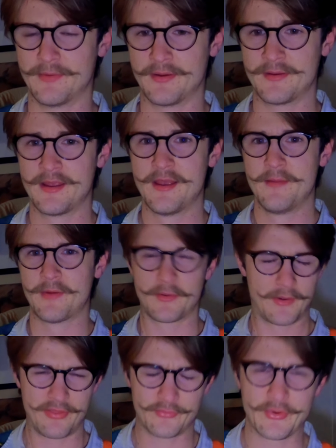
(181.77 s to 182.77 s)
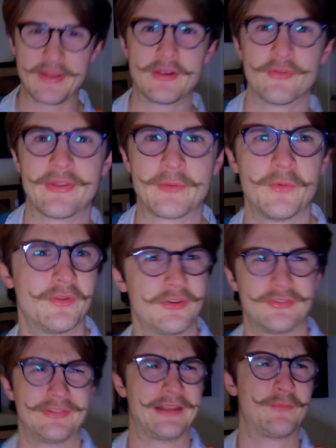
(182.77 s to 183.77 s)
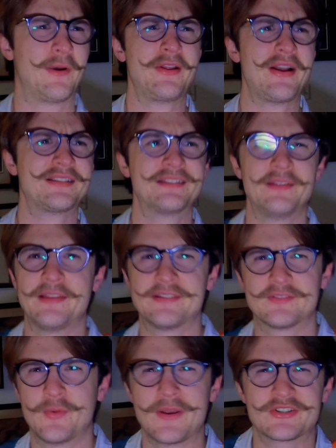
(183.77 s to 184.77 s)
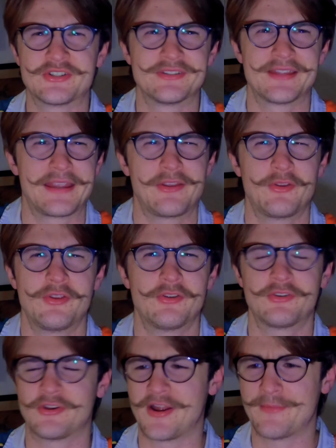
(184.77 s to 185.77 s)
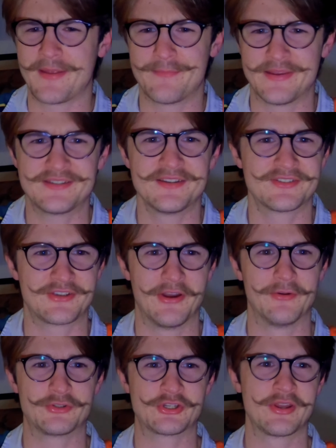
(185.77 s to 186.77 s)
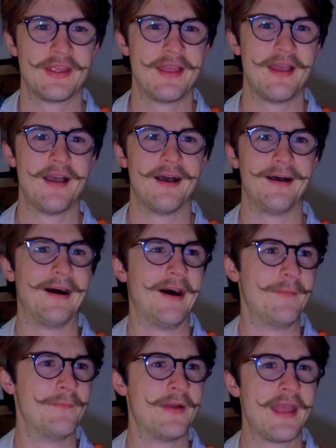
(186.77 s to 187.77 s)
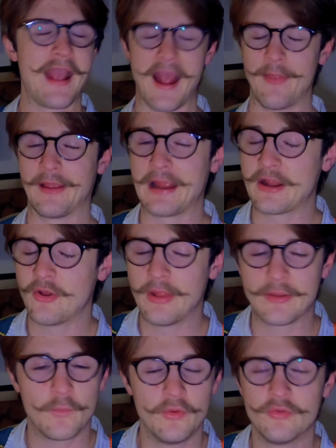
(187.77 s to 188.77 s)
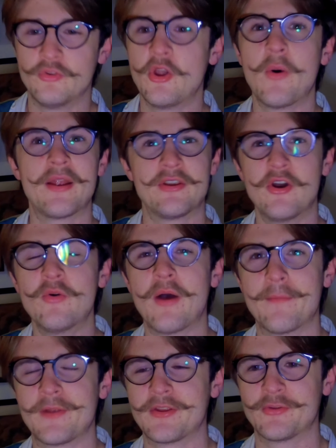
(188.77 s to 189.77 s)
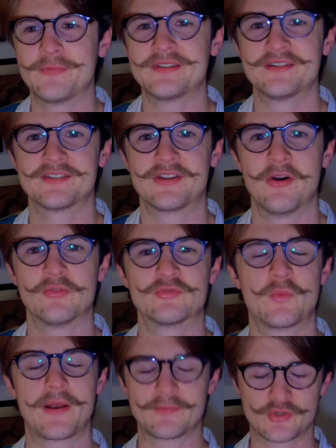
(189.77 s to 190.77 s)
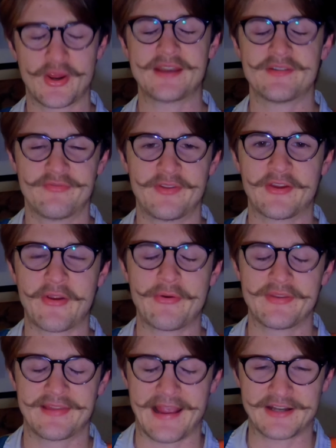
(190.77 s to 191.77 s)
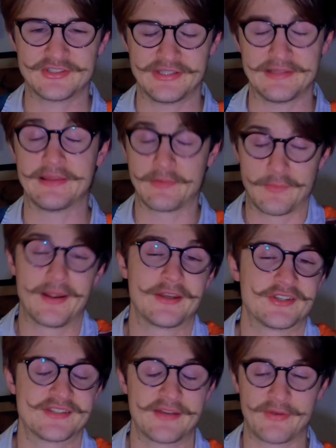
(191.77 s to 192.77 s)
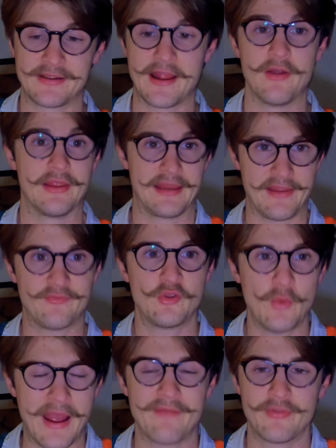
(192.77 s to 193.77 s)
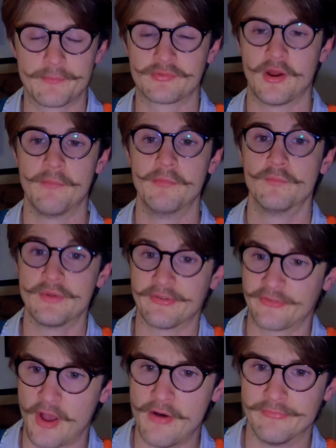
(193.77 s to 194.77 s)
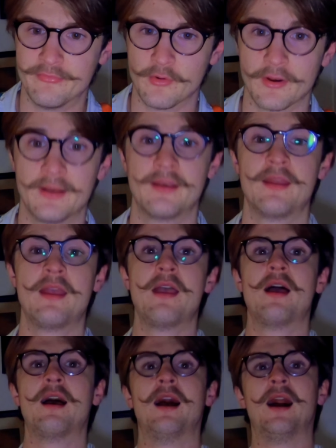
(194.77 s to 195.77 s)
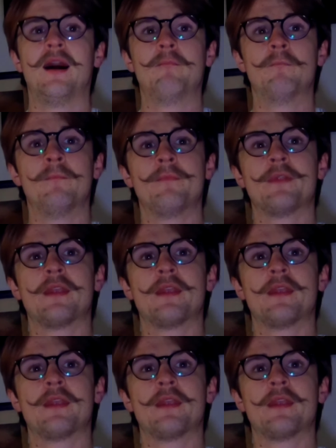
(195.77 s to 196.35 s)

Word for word: but partway through he goes like, well, you're like, why are you asking these questions? Like you're not my business coach. Um, and like, I go like, well, no, I know I'm not your business coach. What I'm trying to figure out is actually like what I just said right now. Like if you have the problem, we solve for it. Um,